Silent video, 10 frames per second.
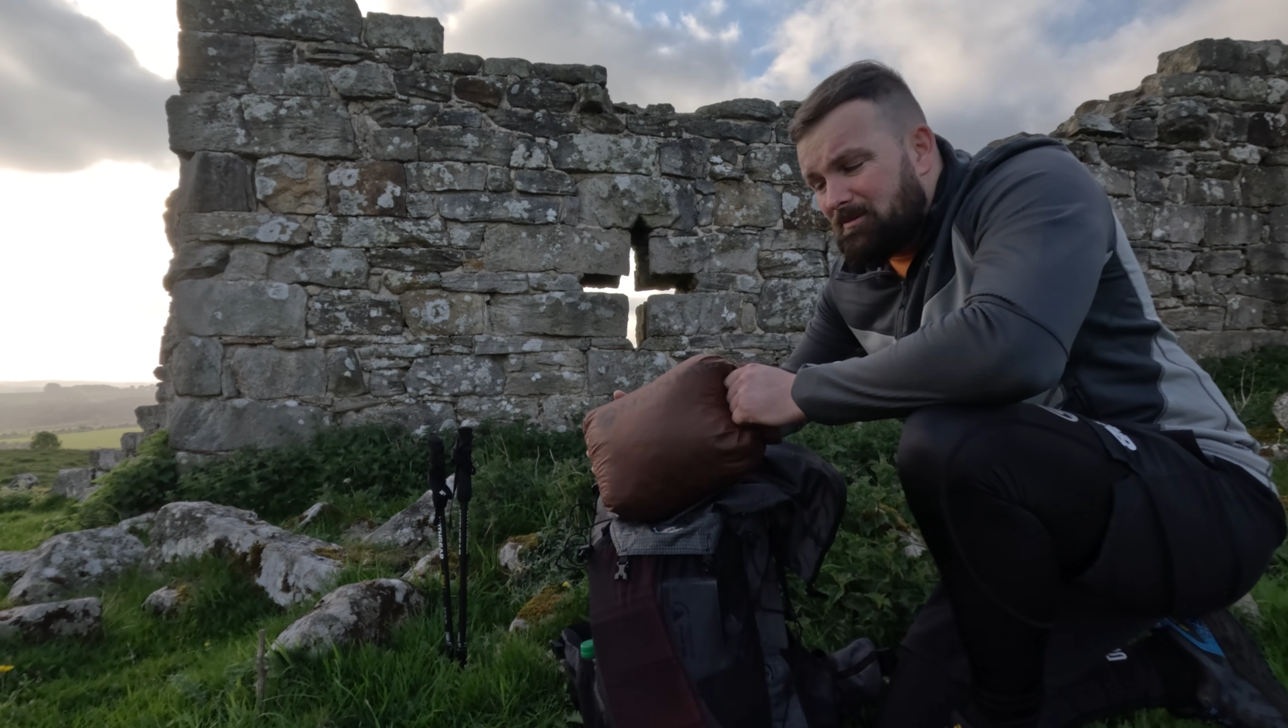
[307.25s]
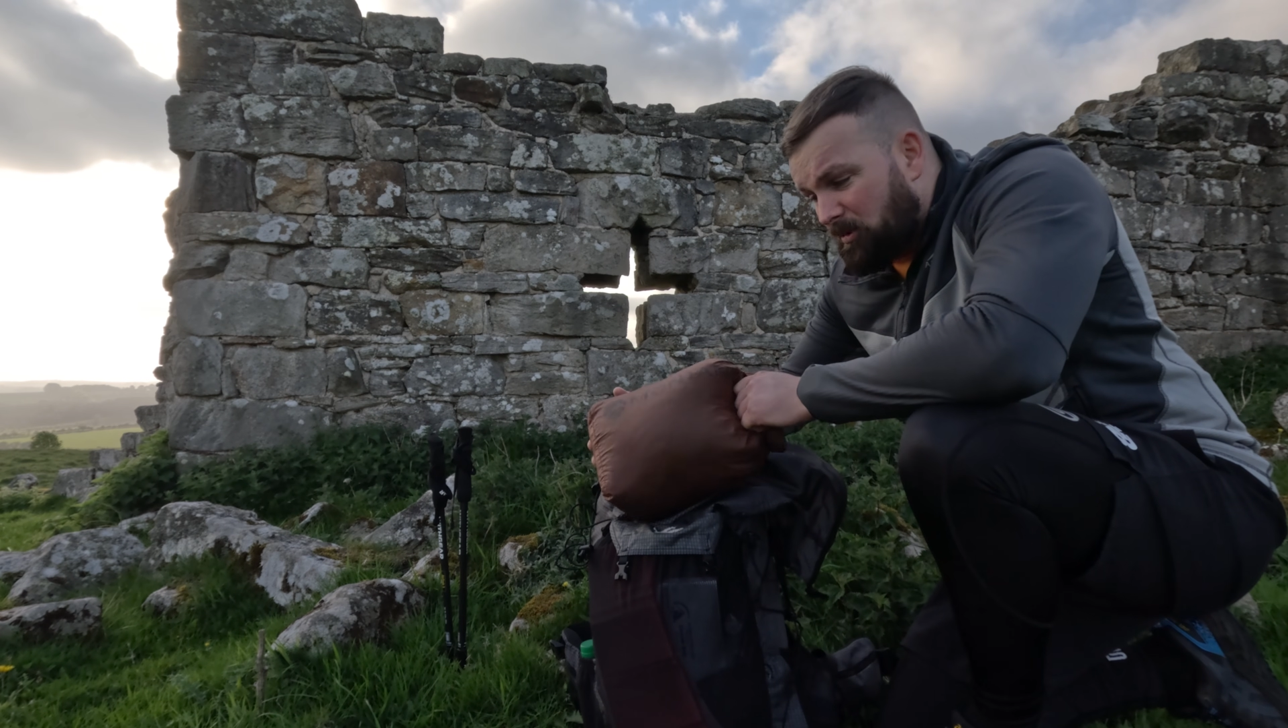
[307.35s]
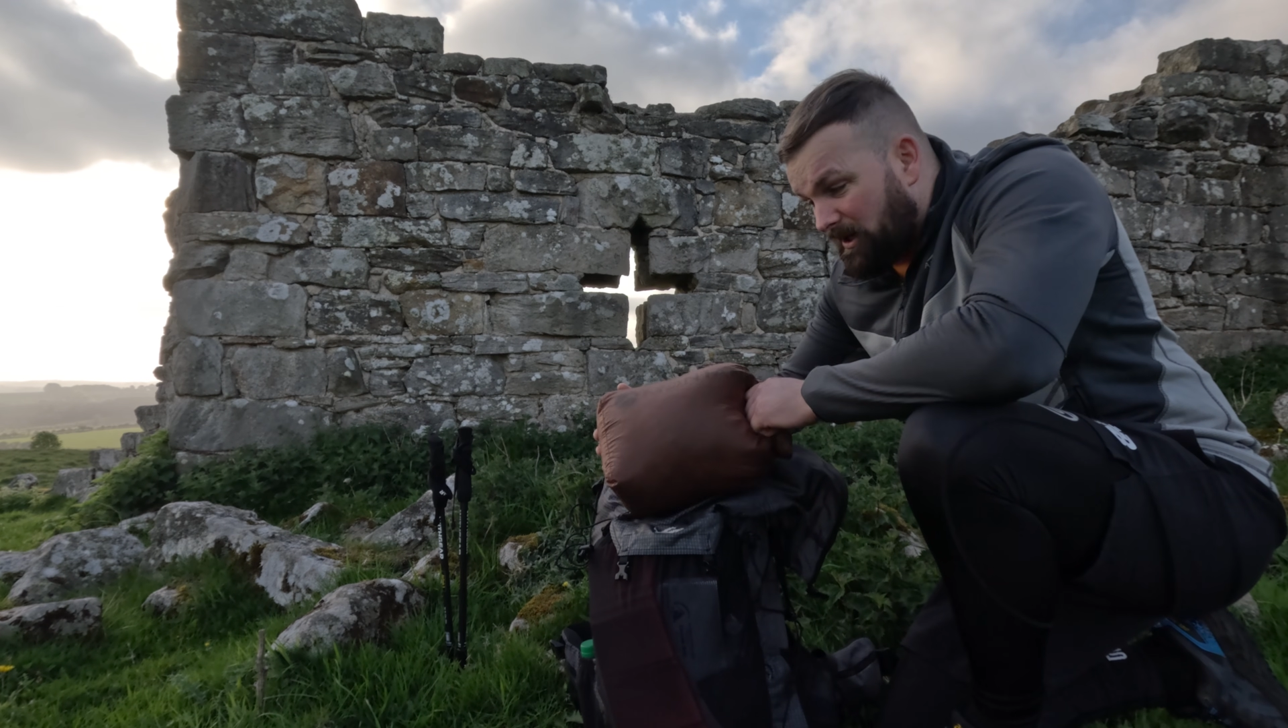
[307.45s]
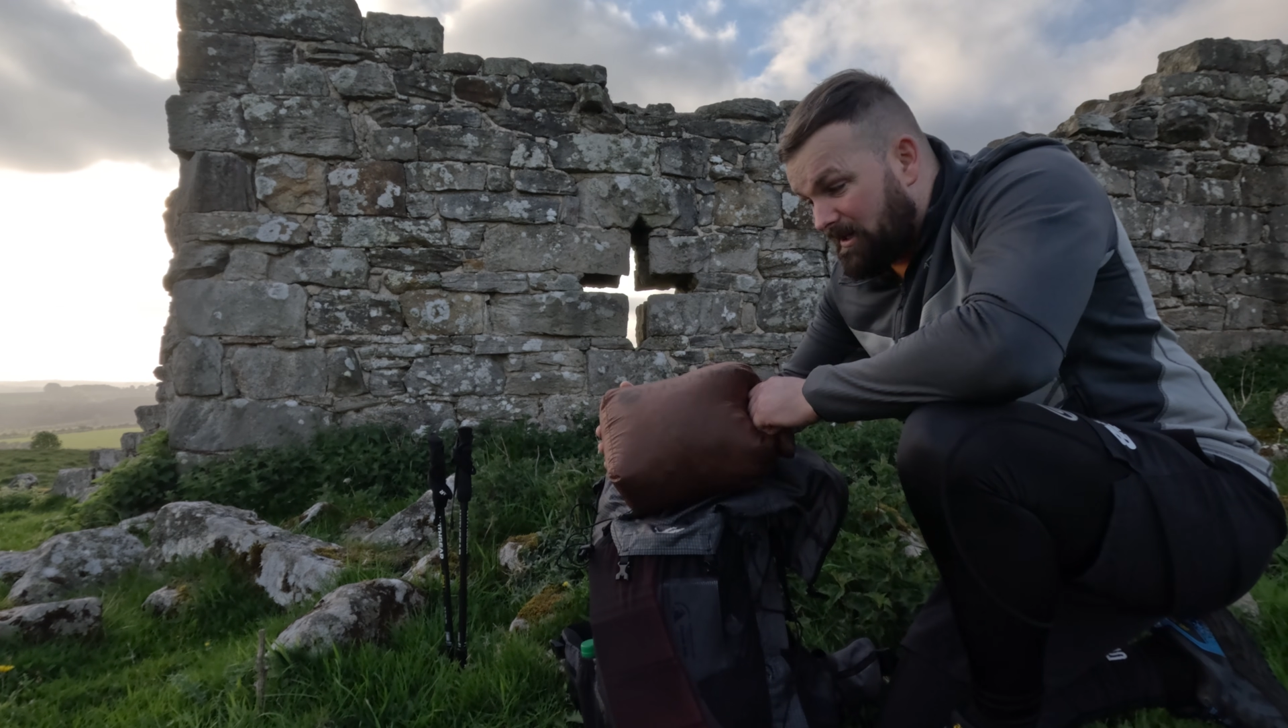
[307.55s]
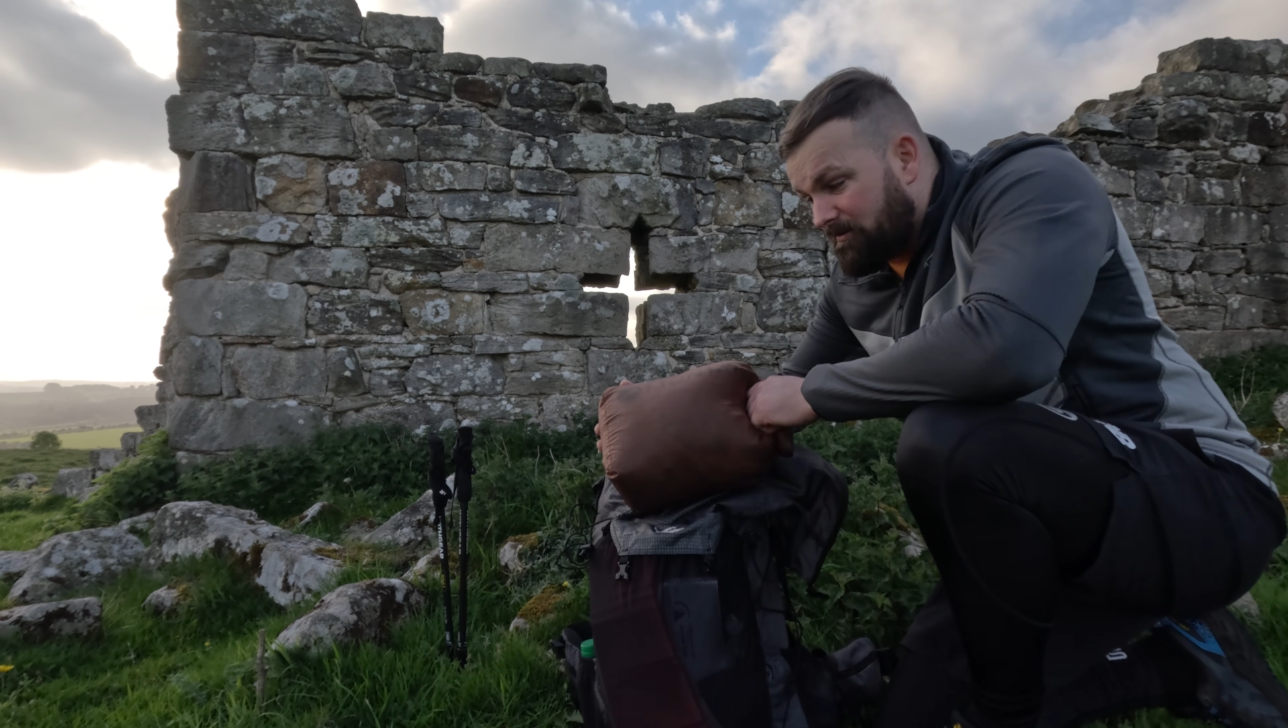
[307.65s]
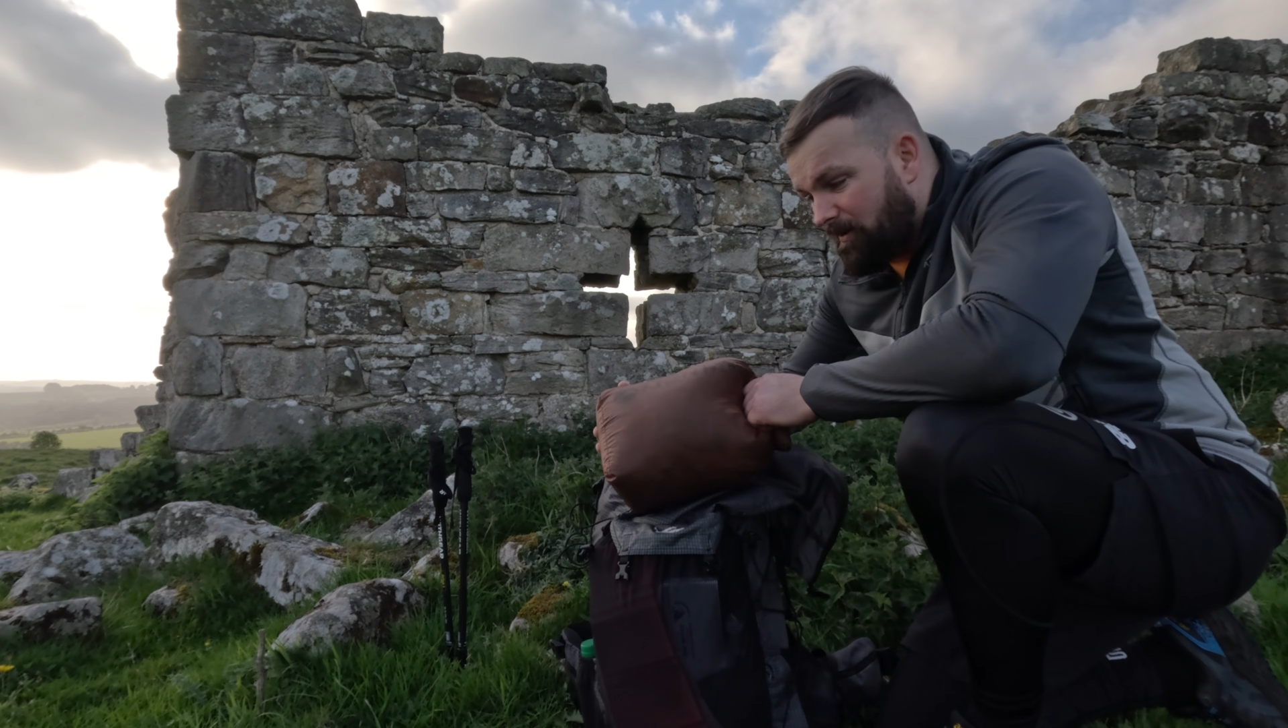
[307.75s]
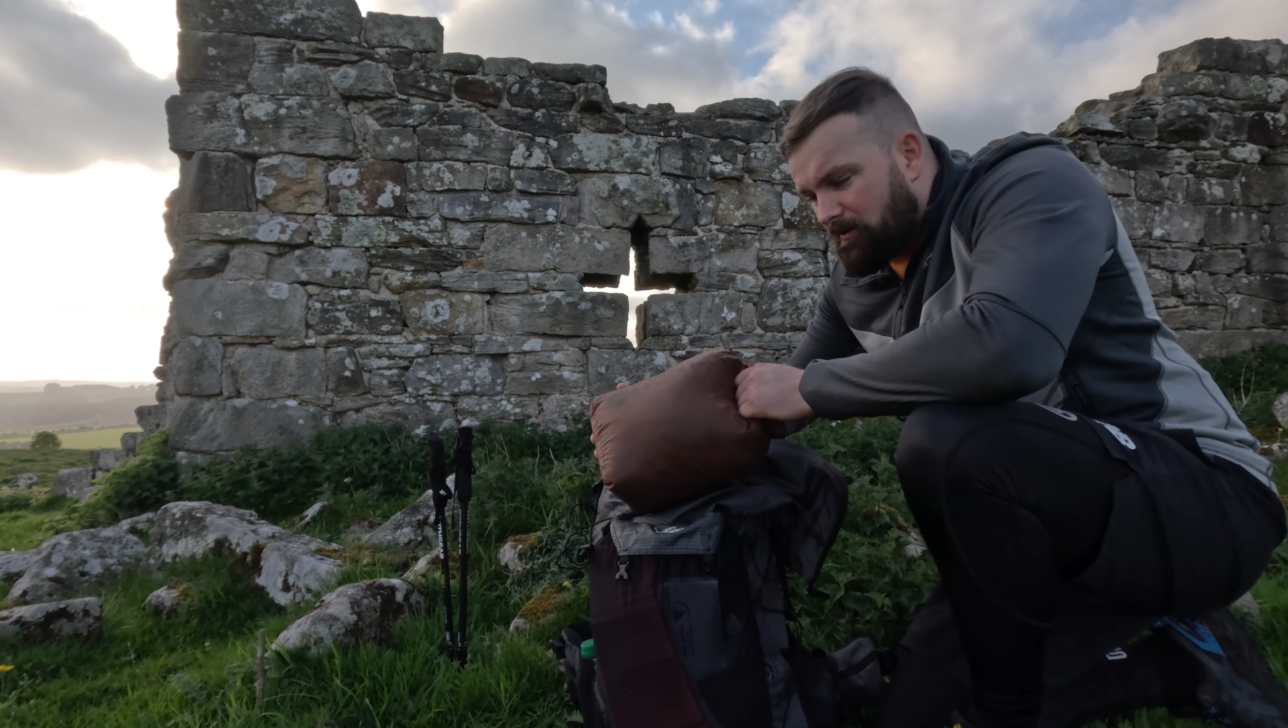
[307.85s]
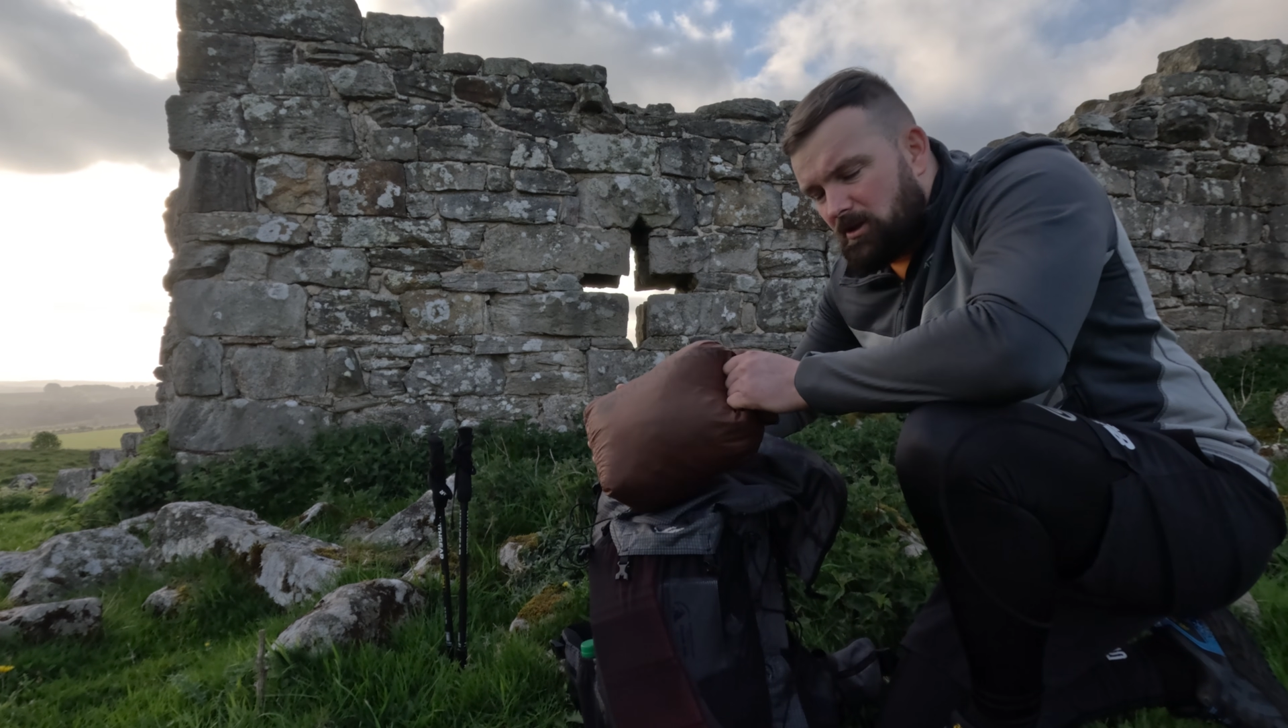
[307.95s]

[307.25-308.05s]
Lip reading: But it is very